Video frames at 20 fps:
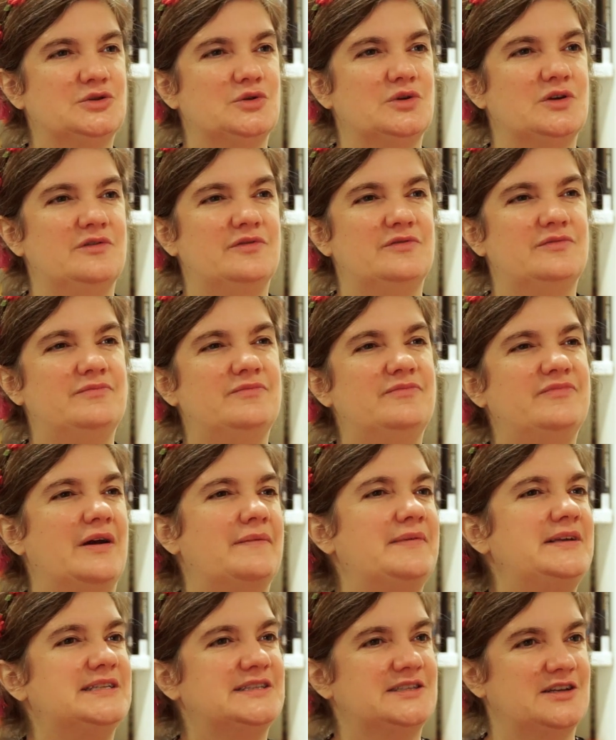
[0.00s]
sort of
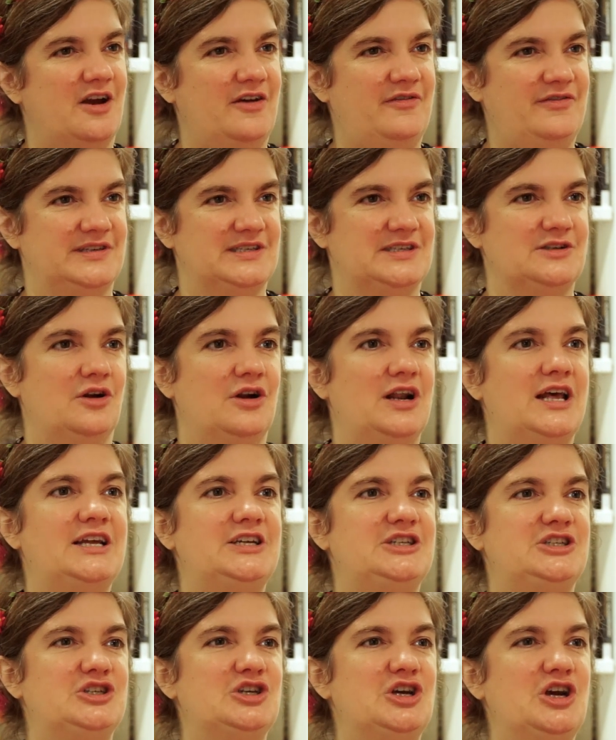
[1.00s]
very surface
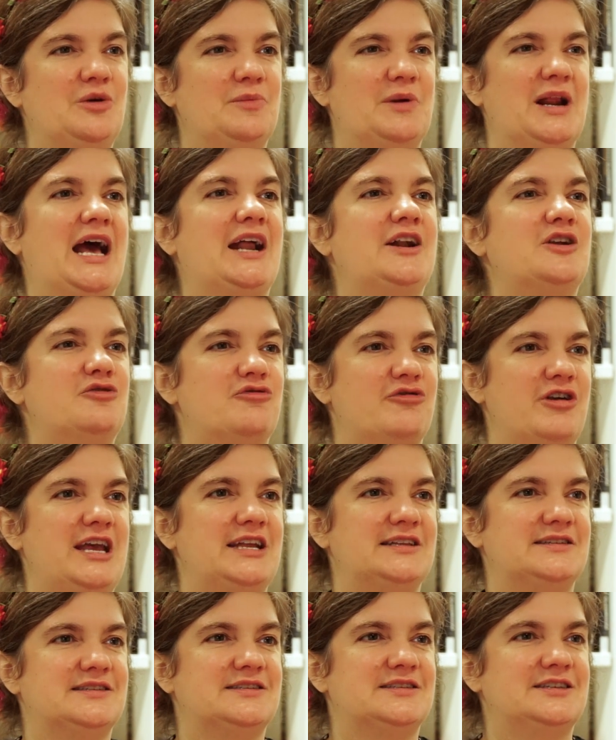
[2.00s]
knowledge. But I had a
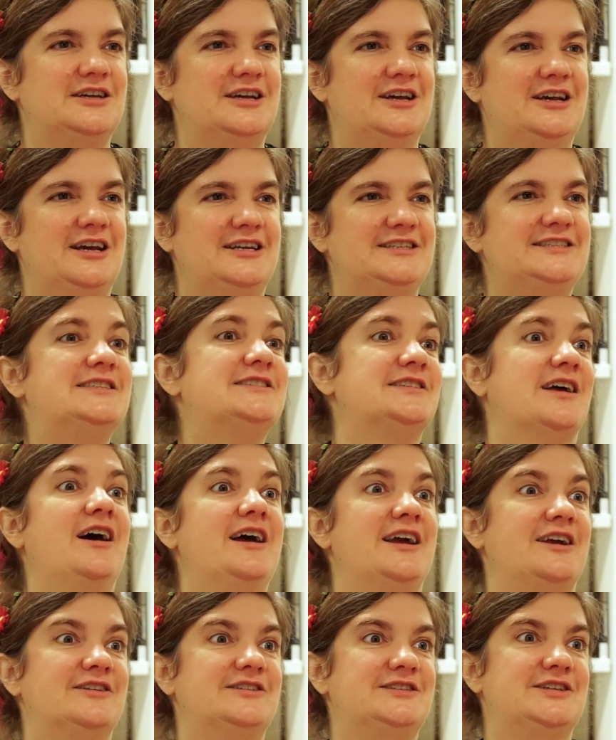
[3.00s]
great
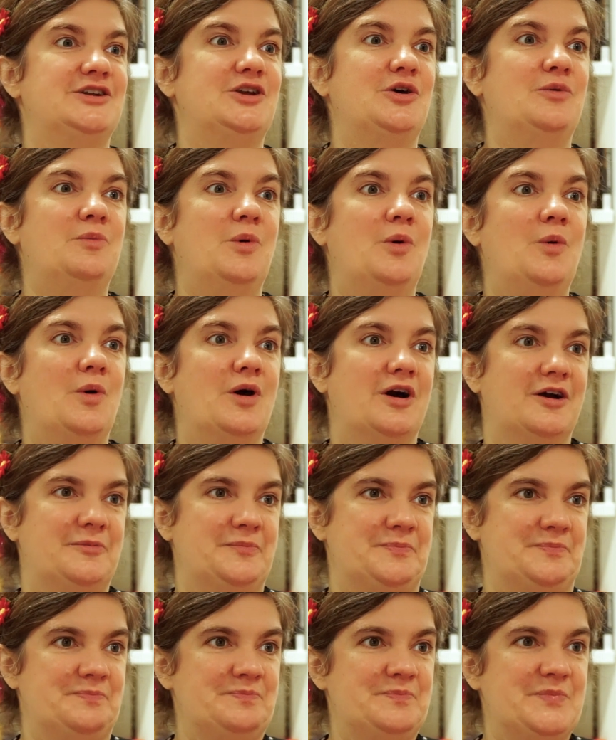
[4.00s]
desire to know more,
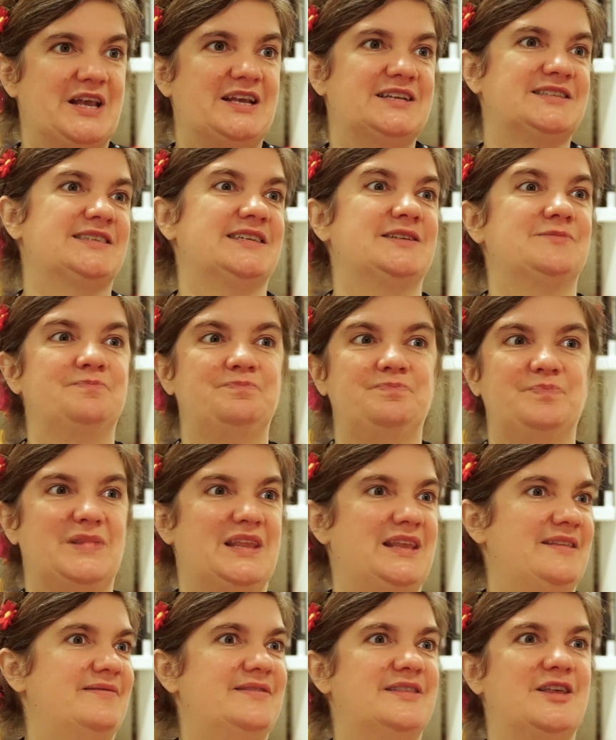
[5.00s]
because
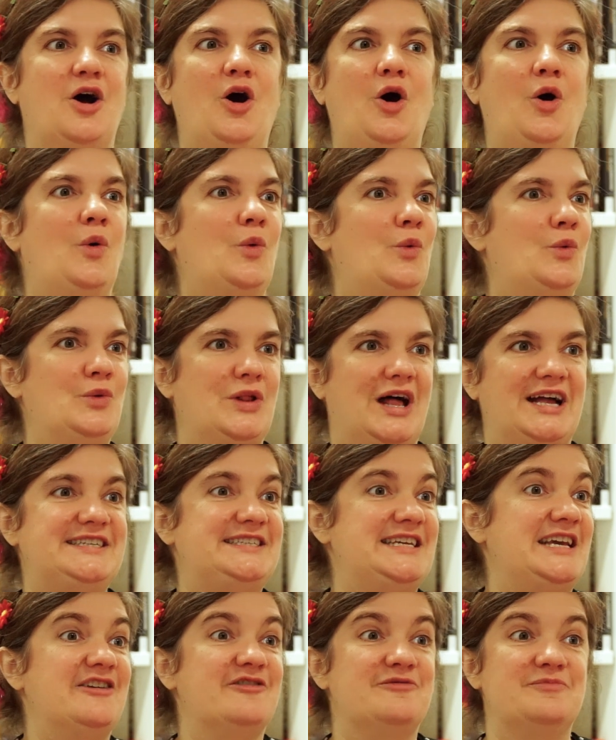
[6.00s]
the whole
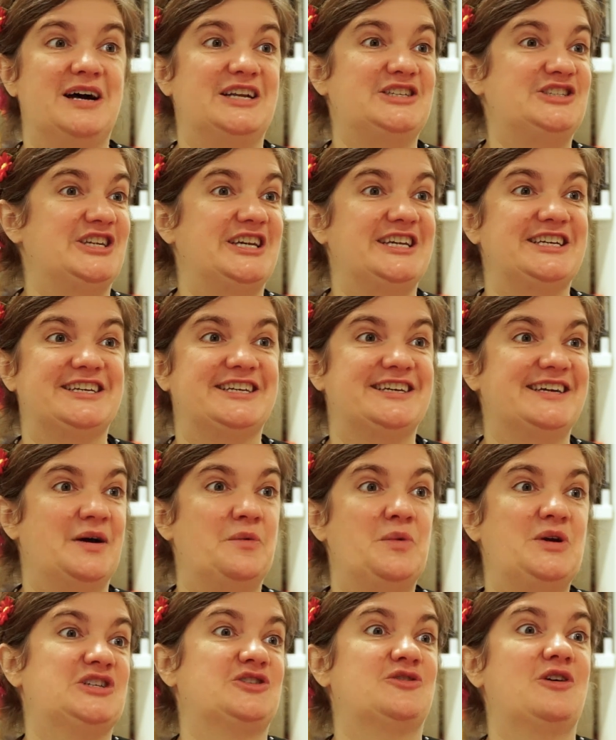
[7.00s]
idea of magic
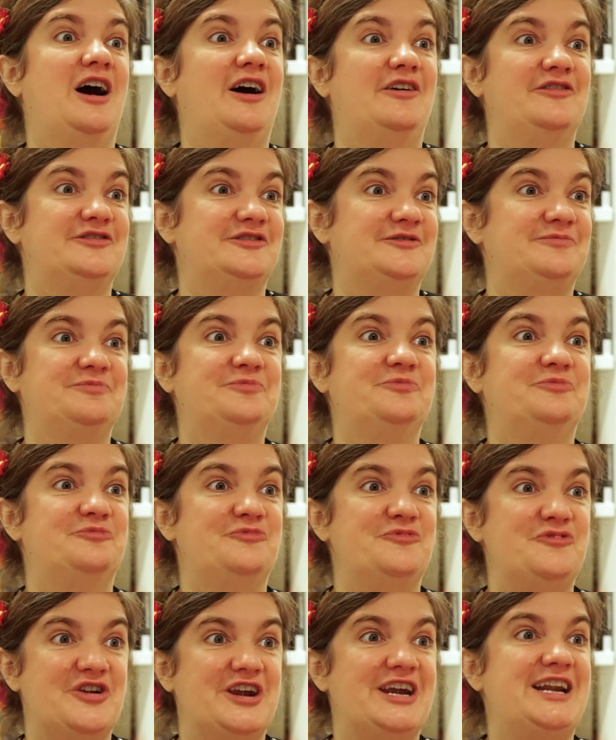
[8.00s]
and witchcraft
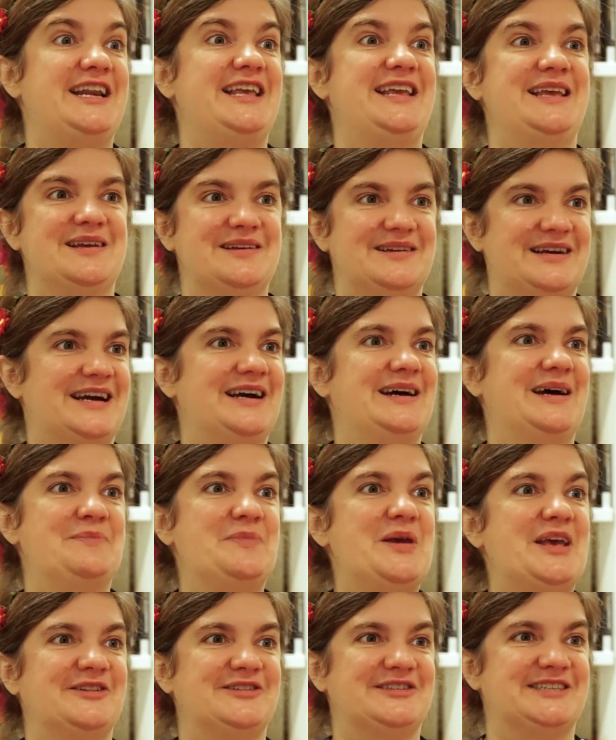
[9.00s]
really
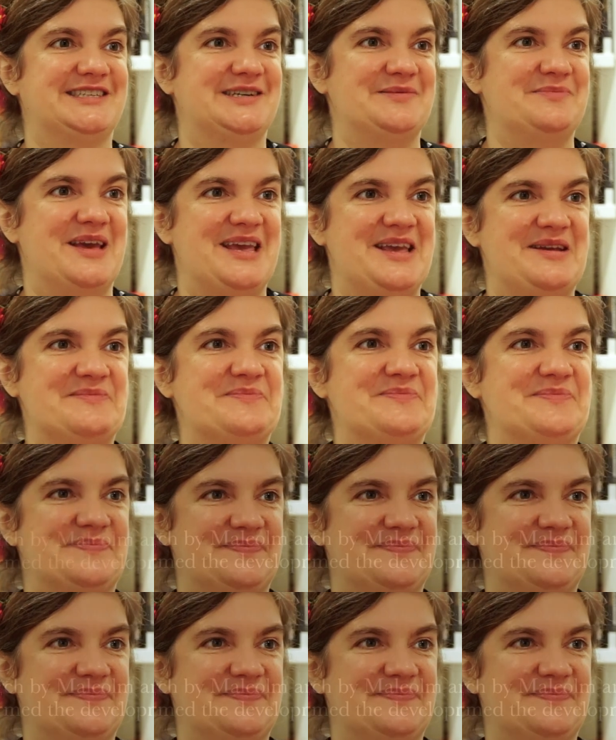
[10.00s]
appeals to me.